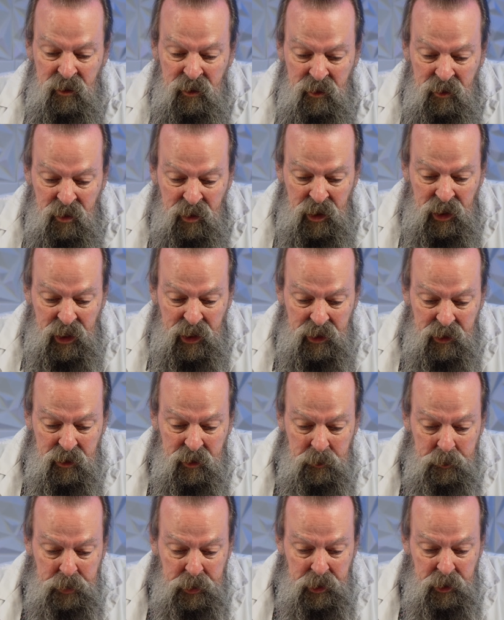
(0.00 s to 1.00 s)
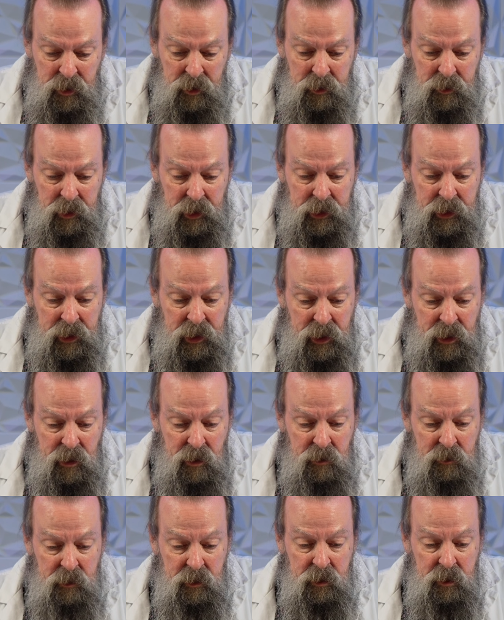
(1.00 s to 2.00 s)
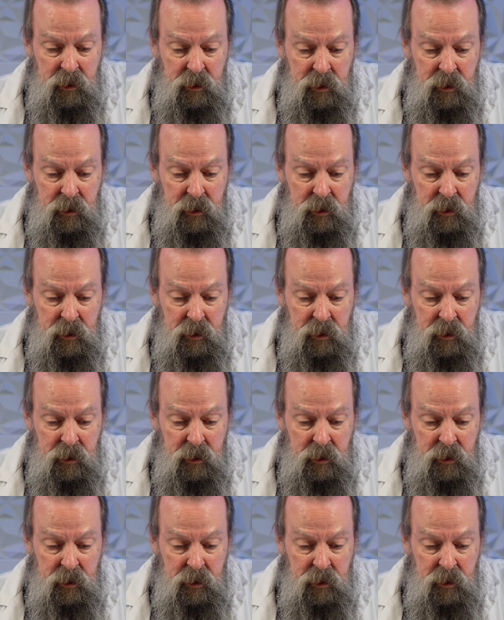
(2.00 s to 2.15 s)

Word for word: Create a computer account.